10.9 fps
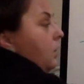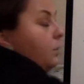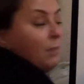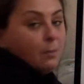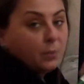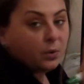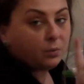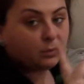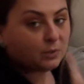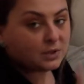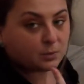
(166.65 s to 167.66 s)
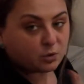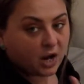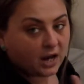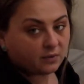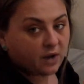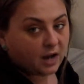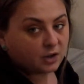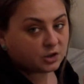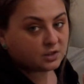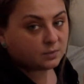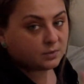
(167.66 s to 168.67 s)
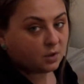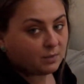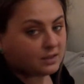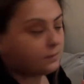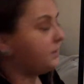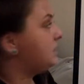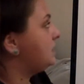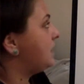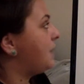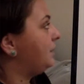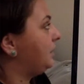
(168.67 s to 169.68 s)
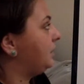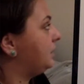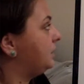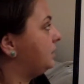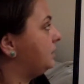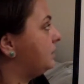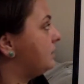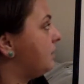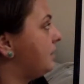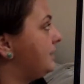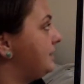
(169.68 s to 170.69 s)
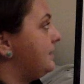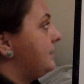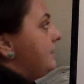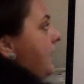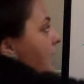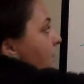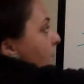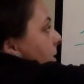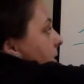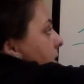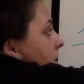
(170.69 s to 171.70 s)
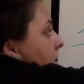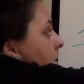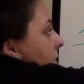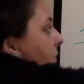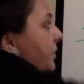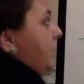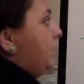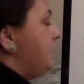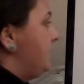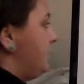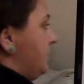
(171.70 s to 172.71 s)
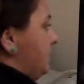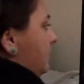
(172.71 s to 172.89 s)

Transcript: Remember, when we subtract fractions, we don't mess with the denominator, as long as it's the same. Thirds.